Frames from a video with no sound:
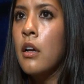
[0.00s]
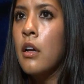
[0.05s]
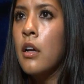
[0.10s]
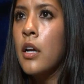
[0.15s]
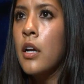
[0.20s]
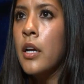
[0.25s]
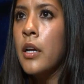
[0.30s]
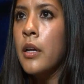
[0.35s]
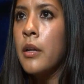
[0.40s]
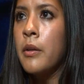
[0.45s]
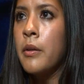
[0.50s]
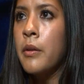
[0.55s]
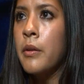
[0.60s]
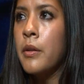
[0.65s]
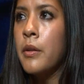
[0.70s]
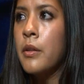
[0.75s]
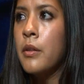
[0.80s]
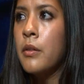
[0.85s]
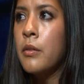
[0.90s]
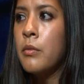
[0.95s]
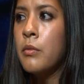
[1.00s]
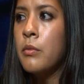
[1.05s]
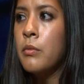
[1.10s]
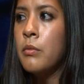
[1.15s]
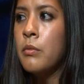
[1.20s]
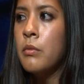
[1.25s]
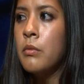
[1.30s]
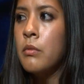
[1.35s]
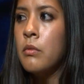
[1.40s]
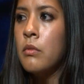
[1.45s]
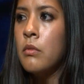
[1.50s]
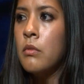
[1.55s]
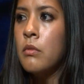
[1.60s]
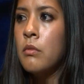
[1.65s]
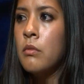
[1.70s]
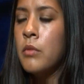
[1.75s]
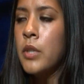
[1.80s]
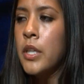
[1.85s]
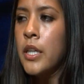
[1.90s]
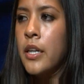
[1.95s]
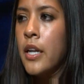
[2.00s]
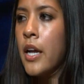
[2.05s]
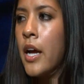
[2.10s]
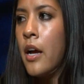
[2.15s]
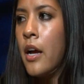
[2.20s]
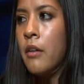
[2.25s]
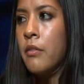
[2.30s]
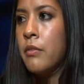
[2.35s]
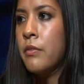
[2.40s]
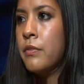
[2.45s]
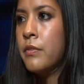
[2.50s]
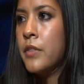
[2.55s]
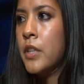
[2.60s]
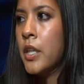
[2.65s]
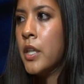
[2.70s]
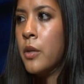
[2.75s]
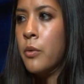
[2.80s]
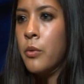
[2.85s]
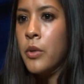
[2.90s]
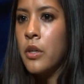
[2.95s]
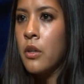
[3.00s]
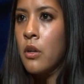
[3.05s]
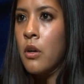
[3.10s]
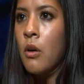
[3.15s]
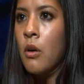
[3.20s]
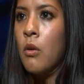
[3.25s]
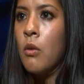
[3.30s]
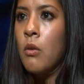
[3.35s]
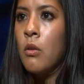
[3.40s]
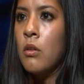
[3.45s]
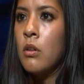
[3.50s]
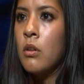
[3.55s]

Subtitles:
and we didn't have anywhere to go,